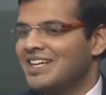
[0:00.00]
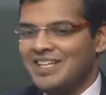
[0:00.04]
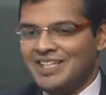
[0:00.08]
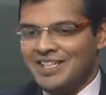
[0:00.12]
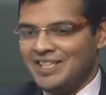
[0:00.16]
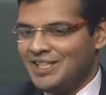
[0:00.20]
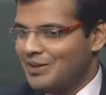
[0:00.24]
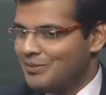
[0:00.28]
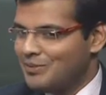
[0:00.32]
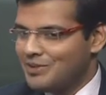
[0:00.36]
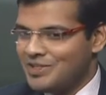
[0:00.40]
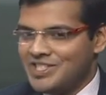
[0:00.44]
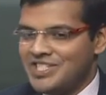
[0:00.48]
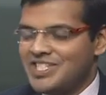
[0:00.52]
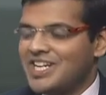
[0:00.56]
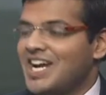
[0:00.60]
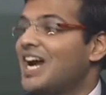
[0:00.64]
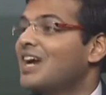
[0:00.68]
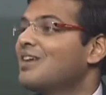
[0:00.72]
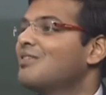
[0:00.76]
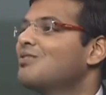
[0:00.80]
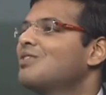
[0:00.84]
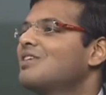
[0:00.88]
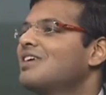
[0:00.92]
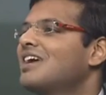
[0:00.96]
They would
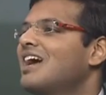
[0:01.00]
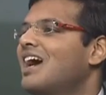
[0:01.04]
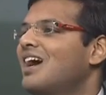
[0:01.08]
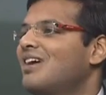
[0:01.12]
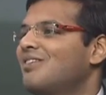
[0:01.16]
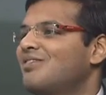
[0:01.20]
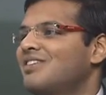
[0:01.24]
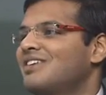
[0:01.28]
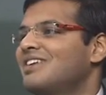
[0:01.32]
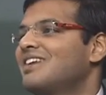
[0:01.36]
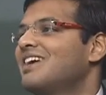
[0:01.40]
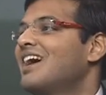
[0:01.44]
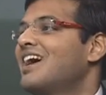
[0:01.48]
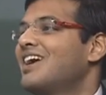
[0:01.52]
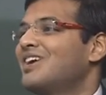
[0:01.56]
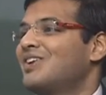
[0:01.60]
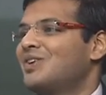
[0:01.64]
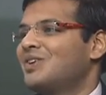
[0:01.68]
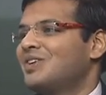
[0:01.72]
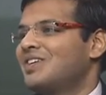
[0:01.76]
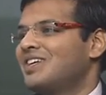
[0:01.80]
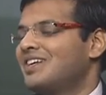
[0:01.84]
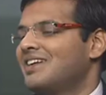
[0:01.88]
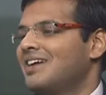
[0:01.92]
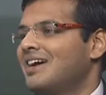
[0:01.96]
chat for half an hour
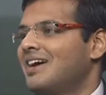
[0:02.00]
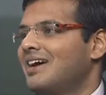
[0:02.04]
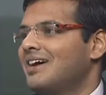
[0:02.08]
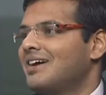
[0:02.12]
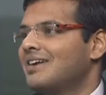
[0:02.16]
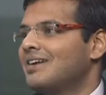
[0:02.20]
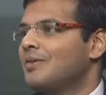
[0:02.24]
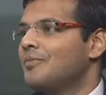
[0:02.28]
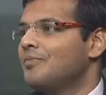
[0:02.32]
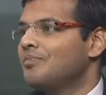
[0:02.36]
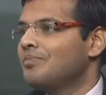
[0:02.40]
or an hour,